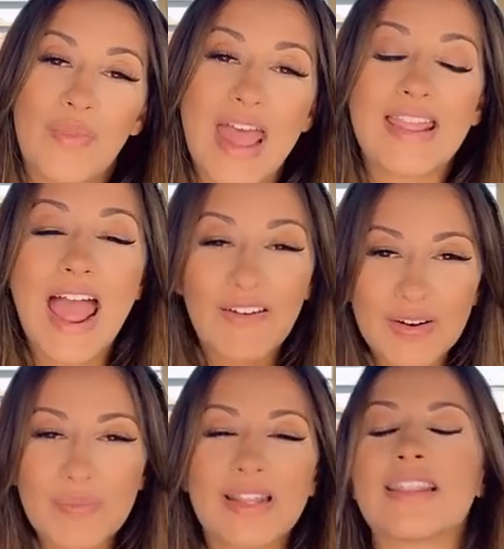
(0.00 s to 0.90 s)

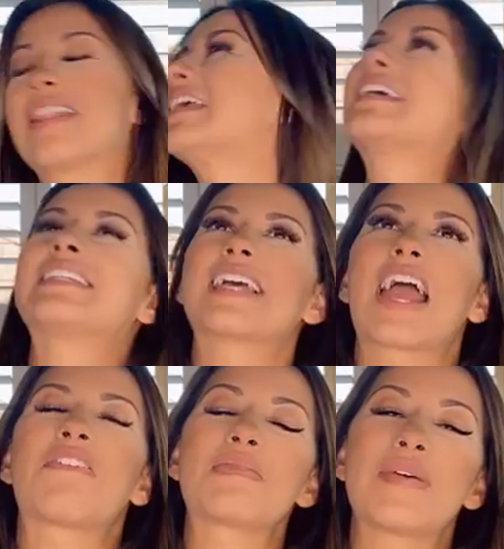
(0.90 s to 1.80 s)
but the thing is like
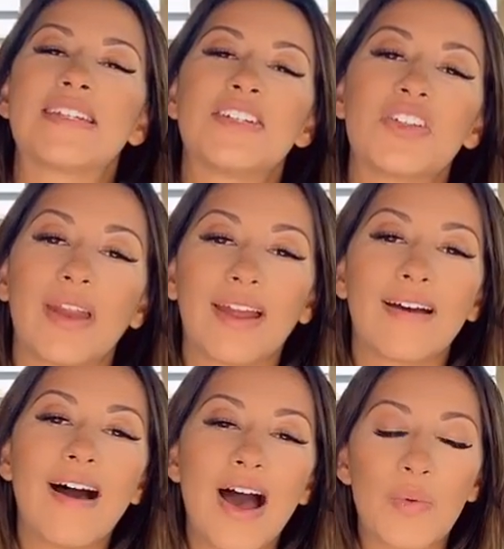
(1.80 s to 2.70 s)
every message that I
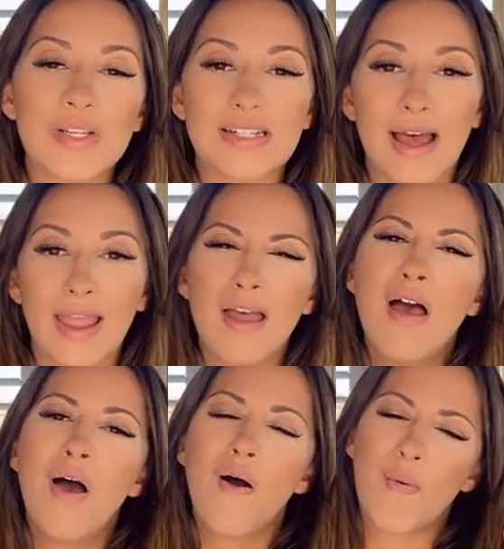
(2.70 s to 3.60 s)
got was like,
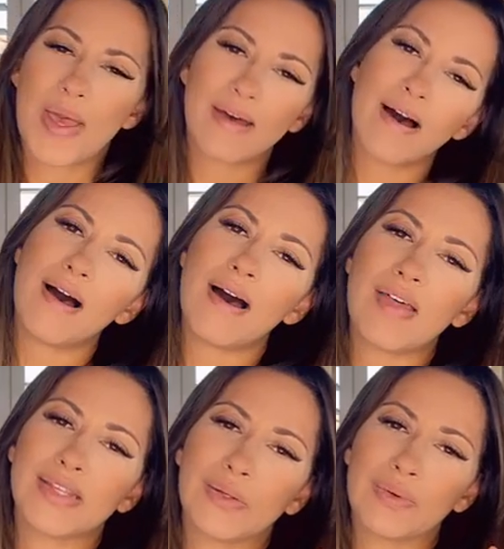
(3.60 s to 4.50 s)
oh my God,
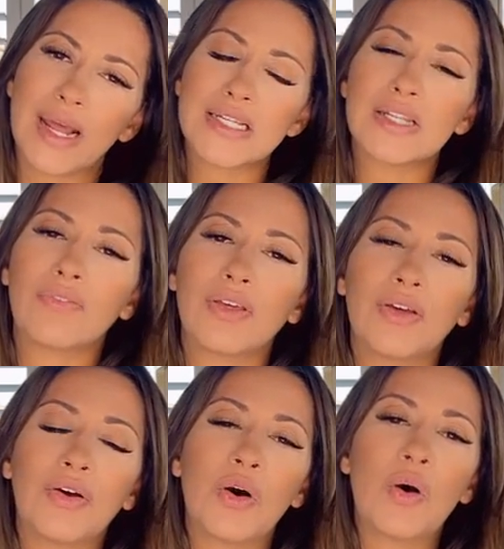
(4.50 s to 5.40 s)
that's so nice of
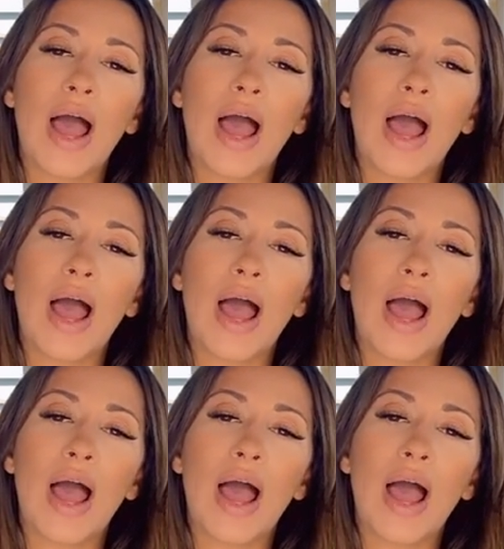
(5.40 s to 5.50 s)
you.